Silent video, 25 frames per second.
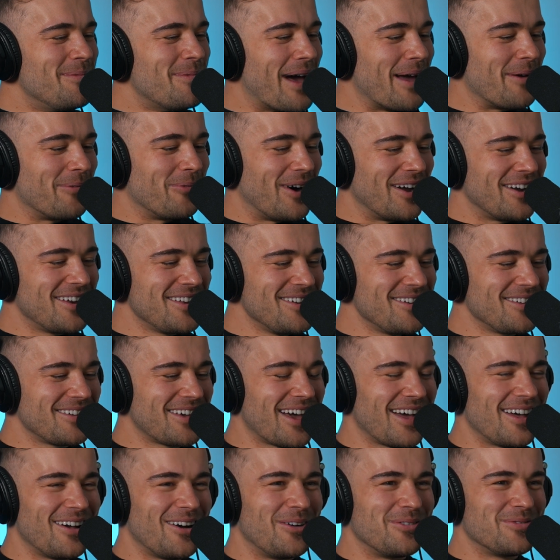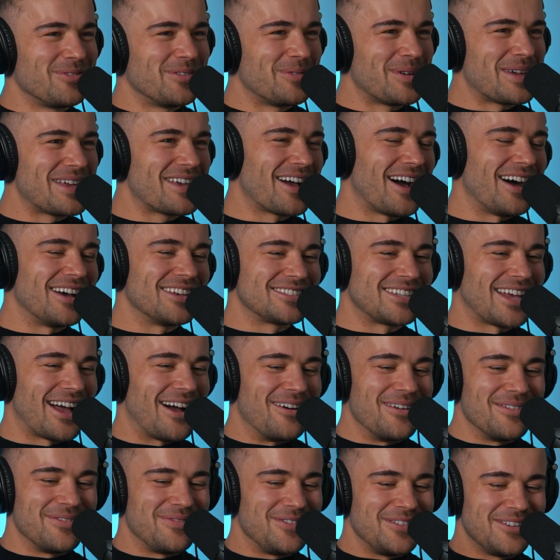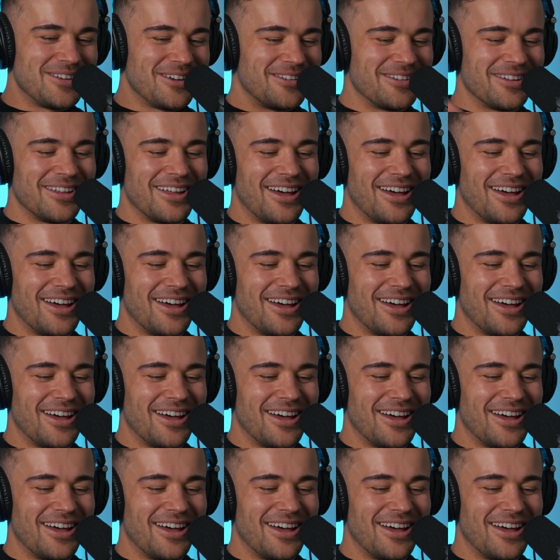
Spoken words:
mate. Why didn't you get? We can cut us out if you don't